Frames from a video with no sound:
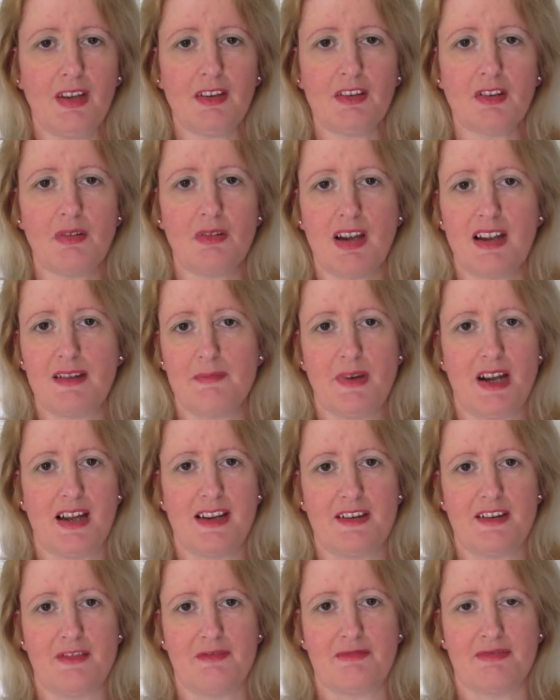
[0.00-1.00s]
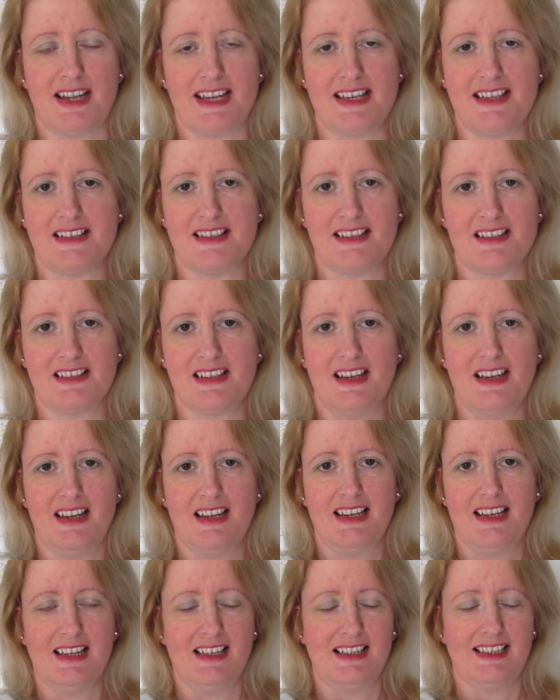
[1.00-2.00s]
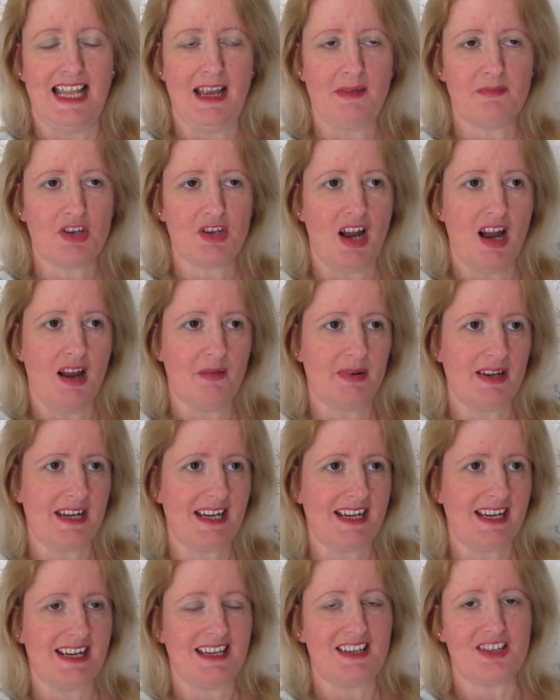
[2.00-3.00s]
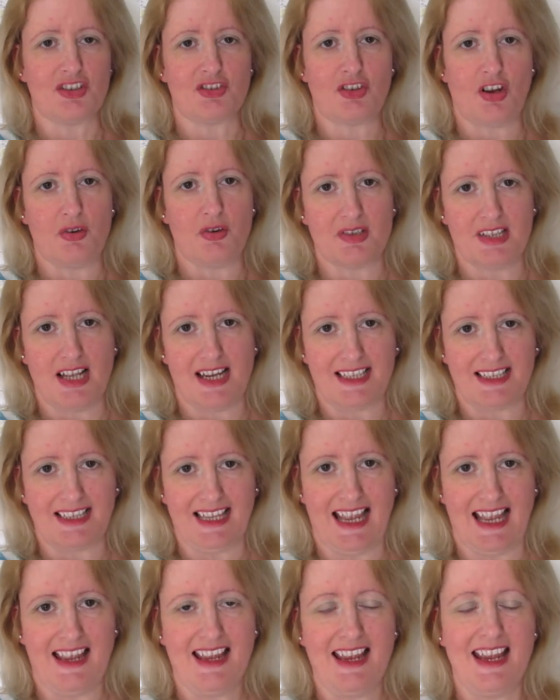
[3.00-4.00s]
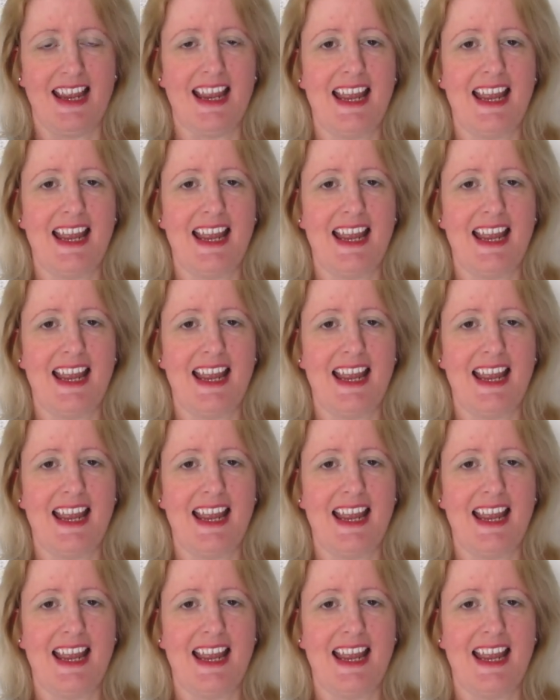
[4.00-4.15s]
go on my friend's laptop, it just goes like that.